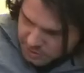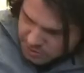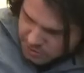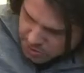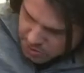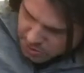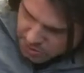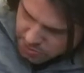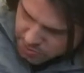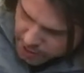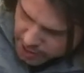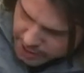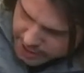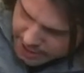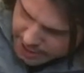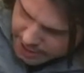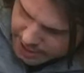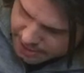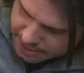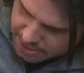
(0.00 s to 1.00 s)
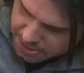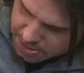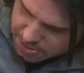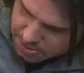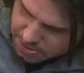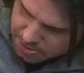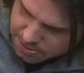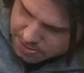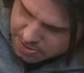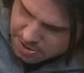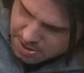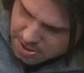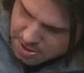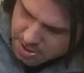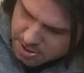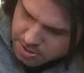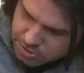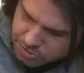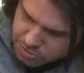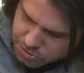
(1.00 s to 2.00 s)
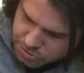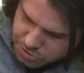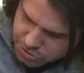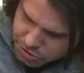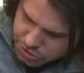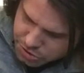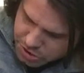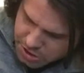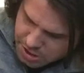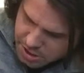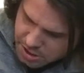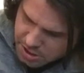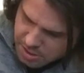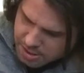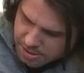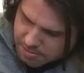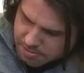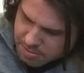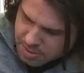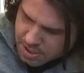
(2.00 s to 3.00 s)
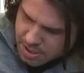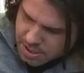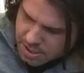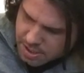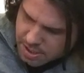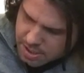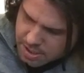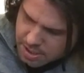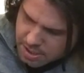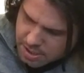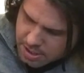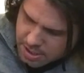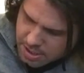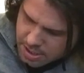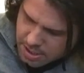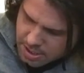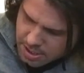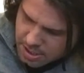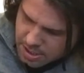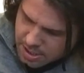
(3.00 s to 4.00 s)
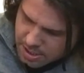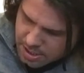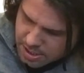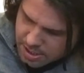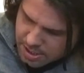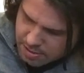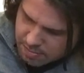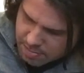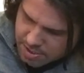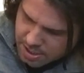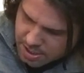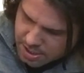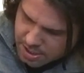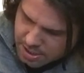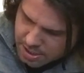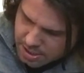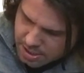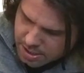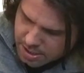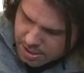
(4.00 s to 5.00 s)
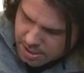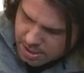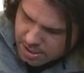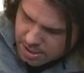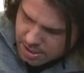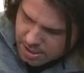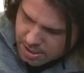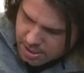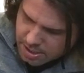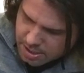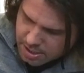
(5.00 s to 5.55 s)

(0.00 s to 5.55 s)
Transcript: So right hand goes G, B, E, B, E,